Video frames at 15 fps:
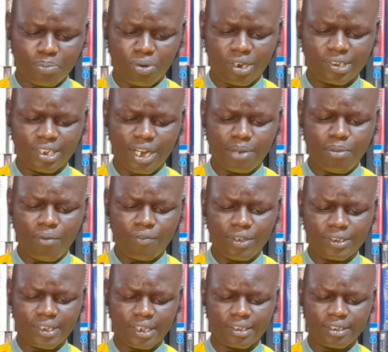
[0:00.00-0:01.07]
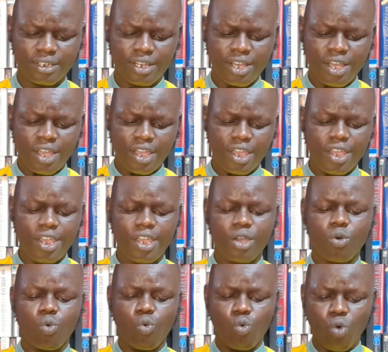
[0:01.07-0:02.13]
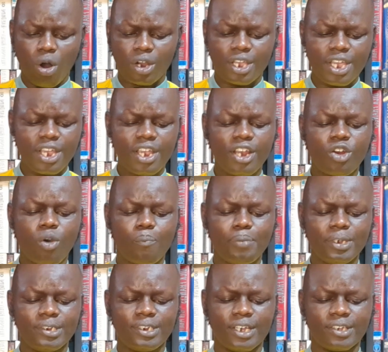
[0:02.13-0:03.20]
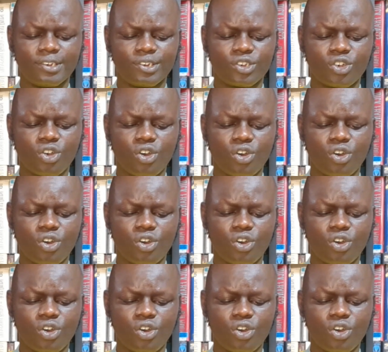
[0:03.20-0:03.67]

Praise the name of Jesus. Walking in obedience